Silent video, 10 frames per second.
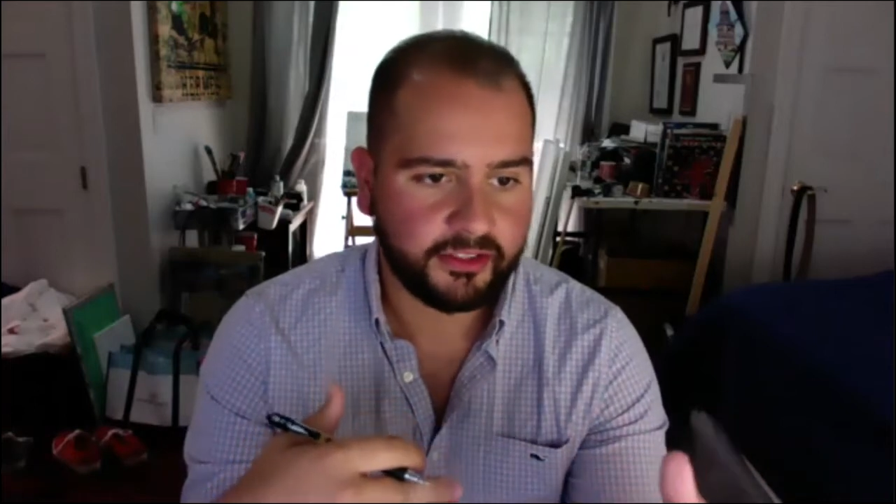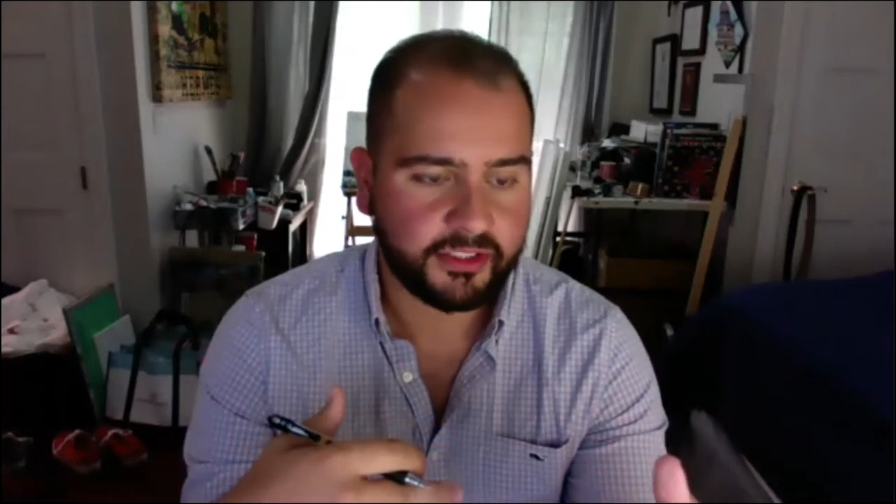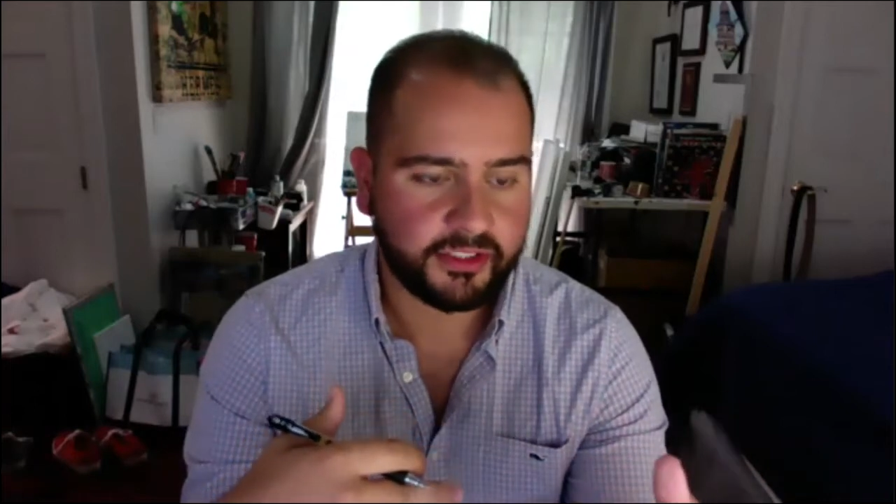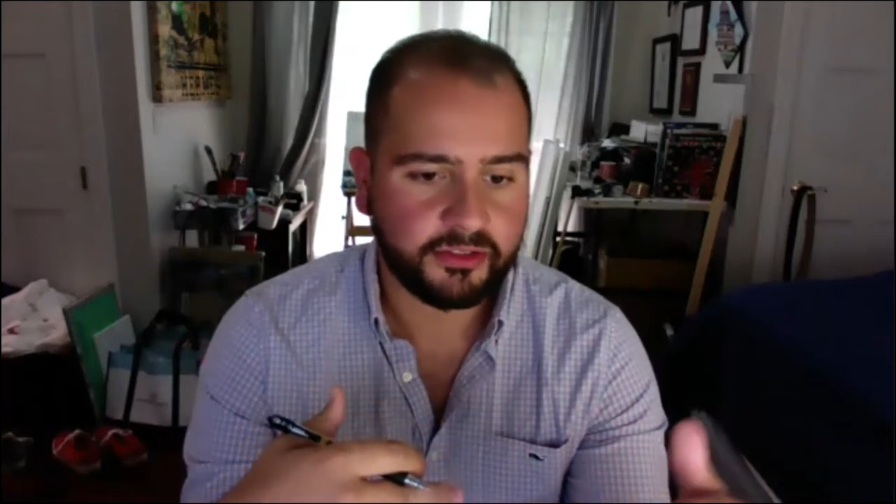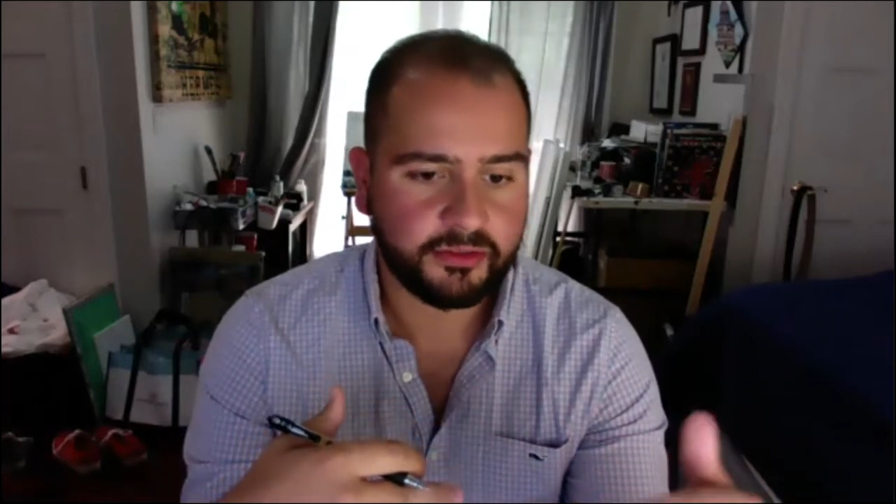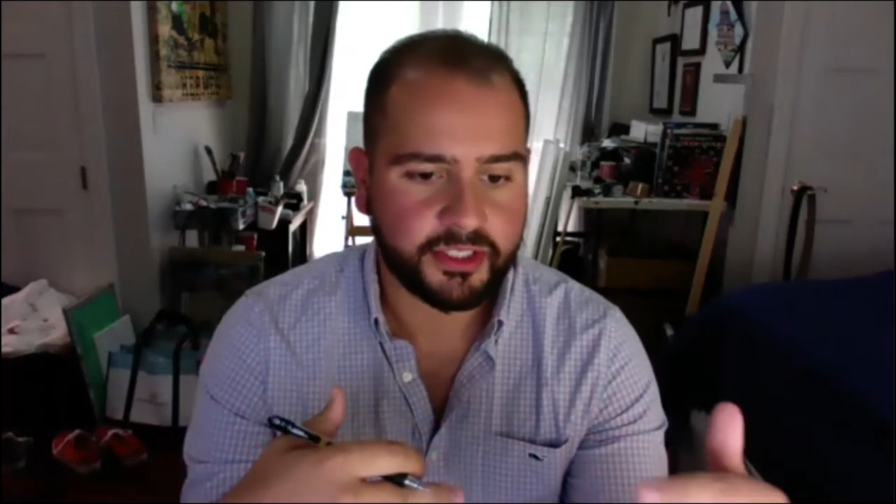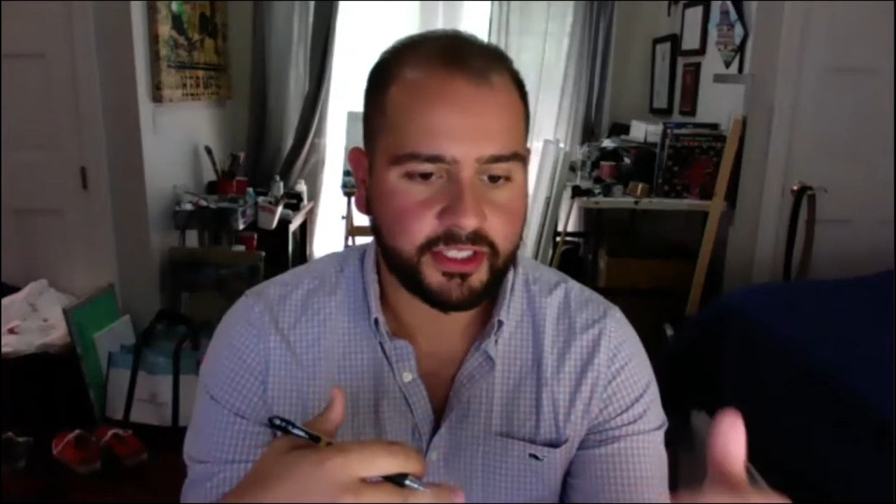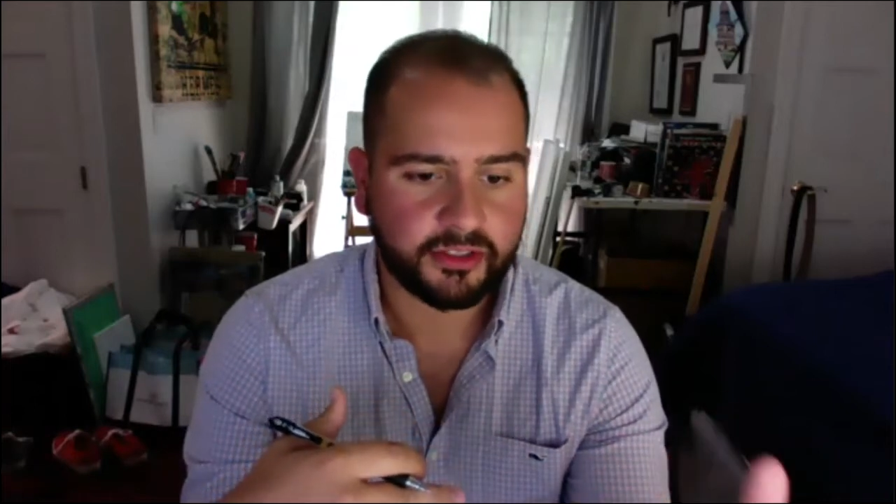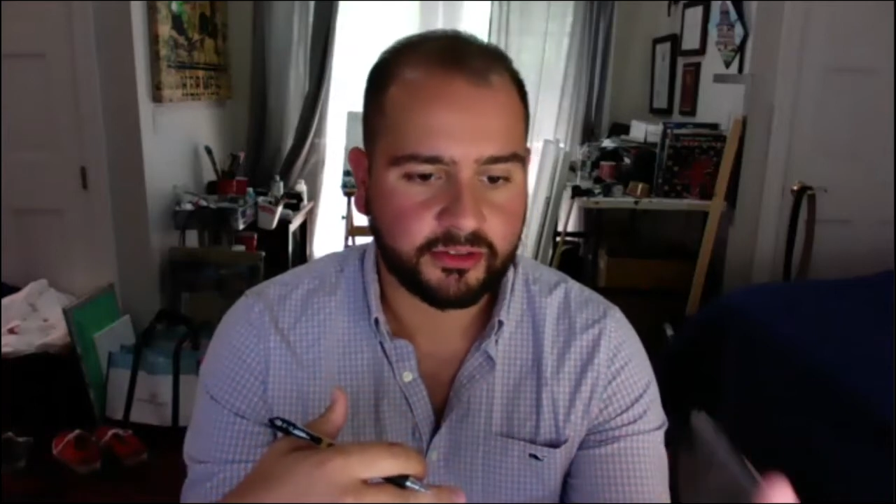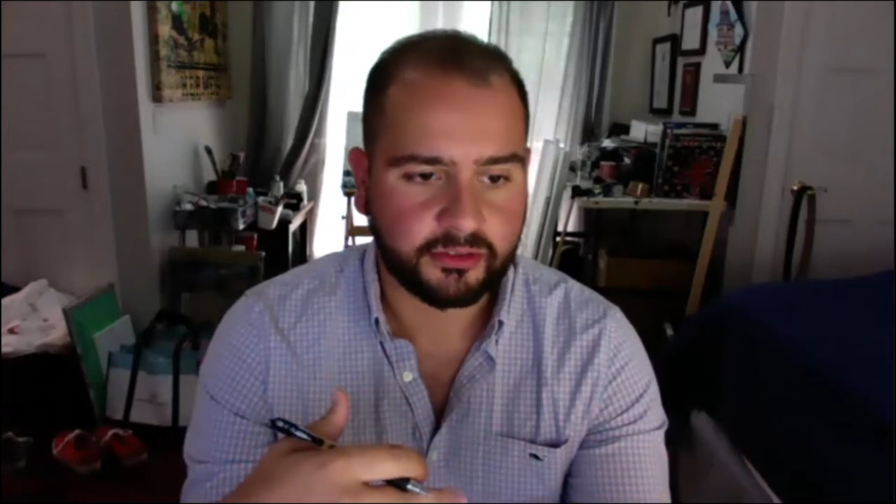who was a year
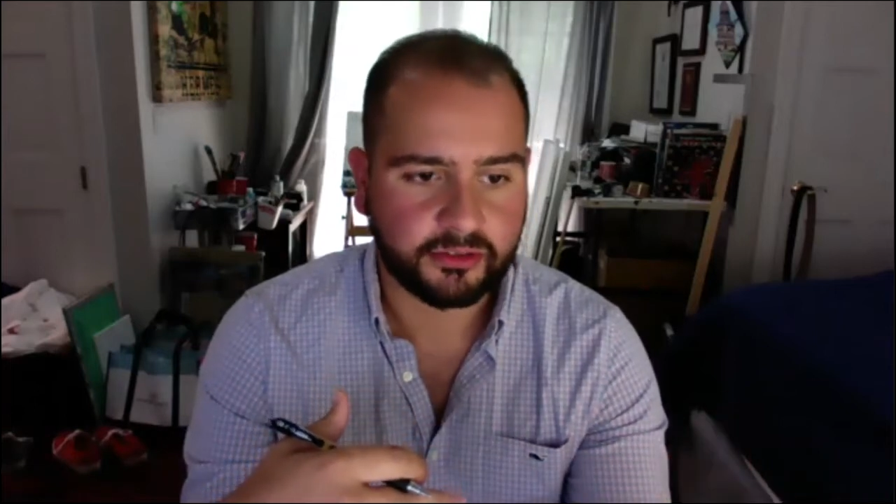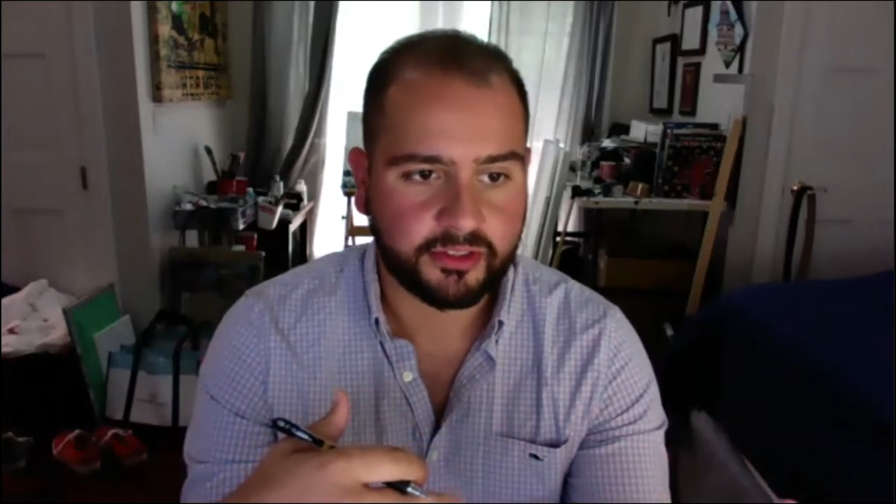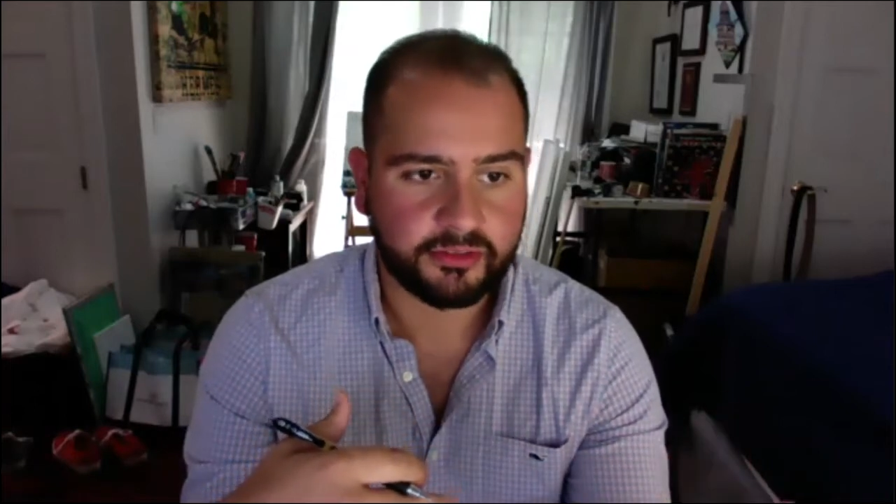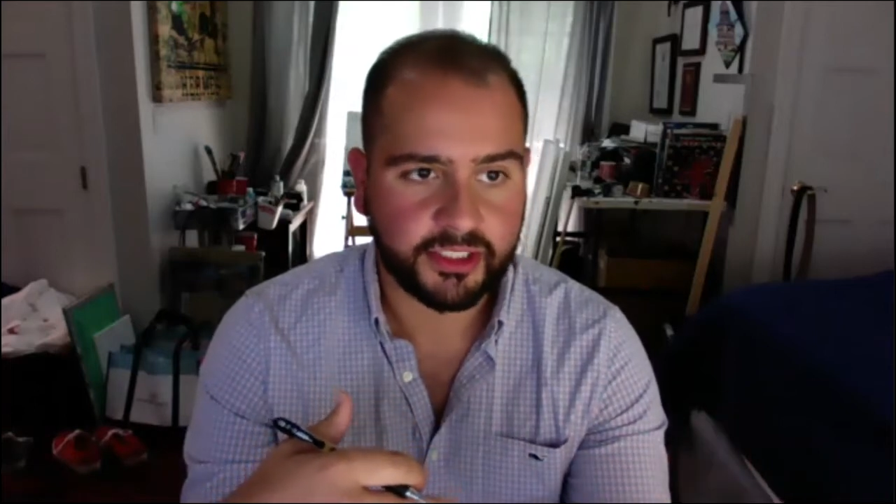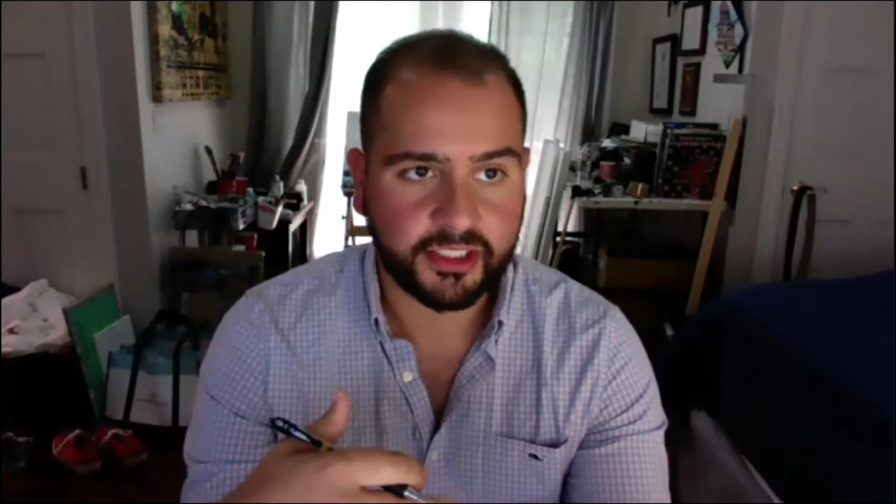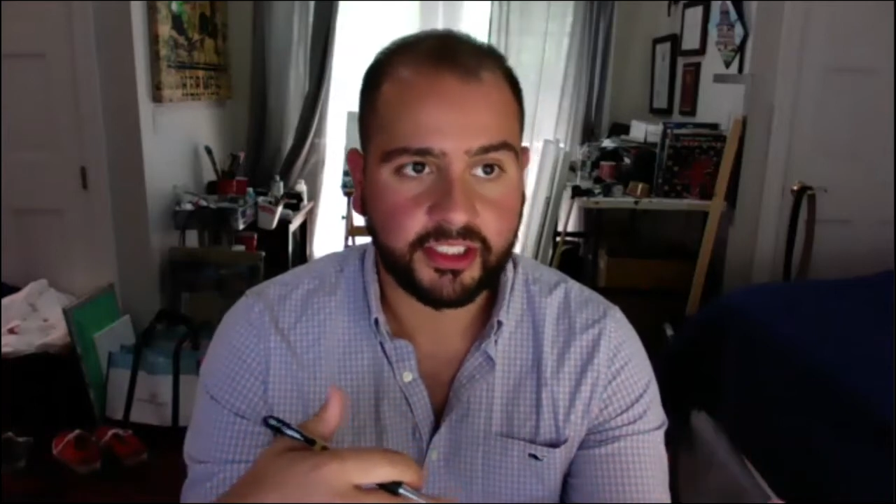older than me